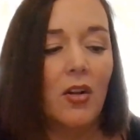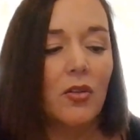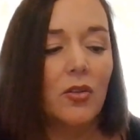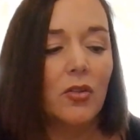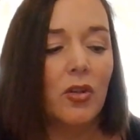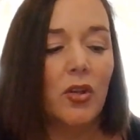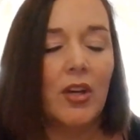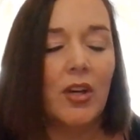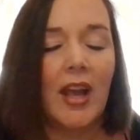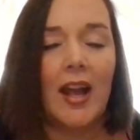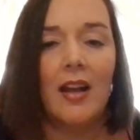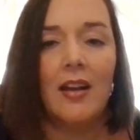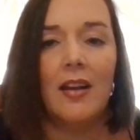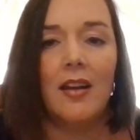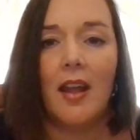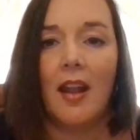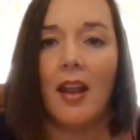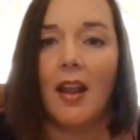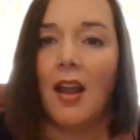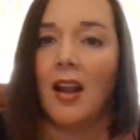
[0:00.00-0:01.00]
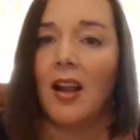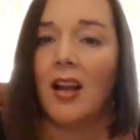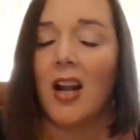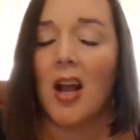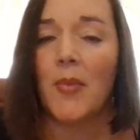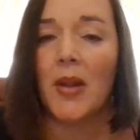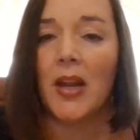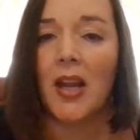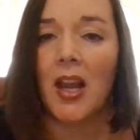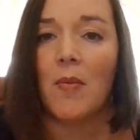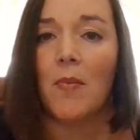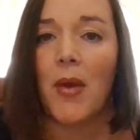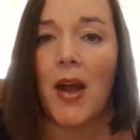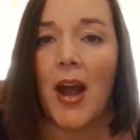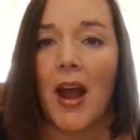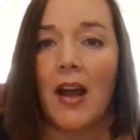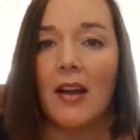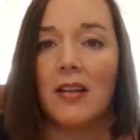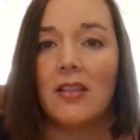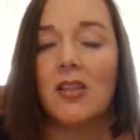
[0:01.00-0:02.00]
look at net economic
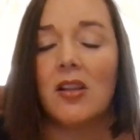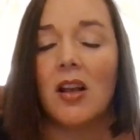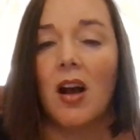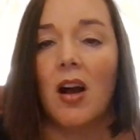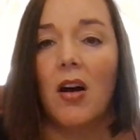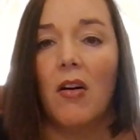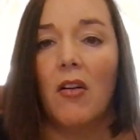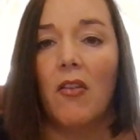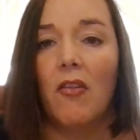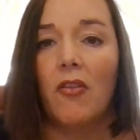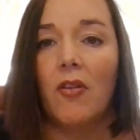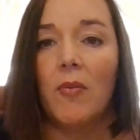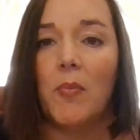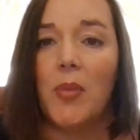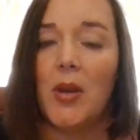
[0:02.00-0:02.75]
impacts of